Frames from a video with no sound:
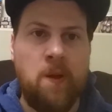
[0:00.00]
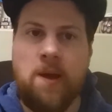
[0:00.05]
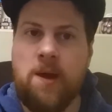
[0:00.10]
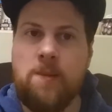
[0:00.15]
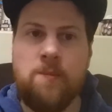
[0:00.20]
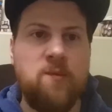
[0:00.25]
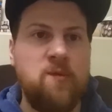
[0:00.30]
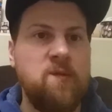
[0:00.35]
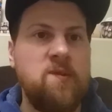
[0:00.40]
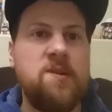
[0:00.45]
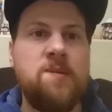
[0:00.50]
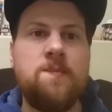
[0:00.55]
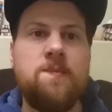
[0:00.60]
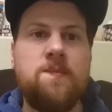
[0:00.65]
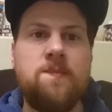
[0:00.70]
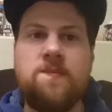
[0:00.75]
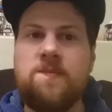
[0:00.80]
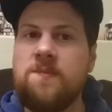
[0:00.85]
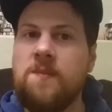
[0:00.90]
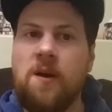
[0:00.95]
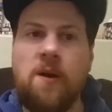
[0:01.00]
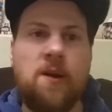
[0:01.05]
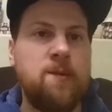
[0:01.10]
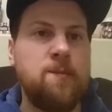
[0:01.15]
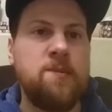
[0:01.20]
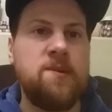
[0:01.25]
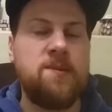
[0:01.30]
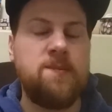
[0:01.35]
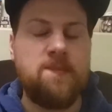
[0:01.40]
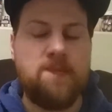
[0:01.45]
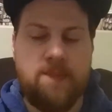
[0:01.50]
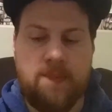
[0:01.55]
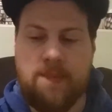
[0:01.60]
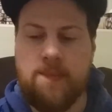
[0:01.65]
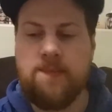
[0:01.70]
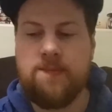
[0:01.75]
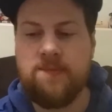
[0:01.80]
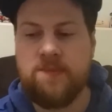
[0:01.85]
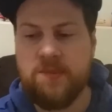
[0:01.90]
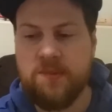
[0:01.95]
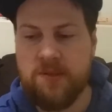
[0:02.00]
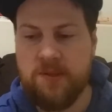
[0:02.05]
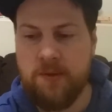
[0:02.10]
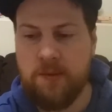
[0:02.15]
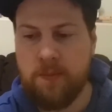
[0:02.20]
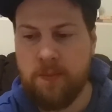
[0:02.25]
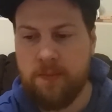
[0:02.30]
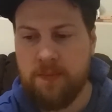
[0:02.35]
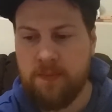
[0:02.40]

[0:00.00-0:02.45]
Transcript: I'd move in a heartbeat. So,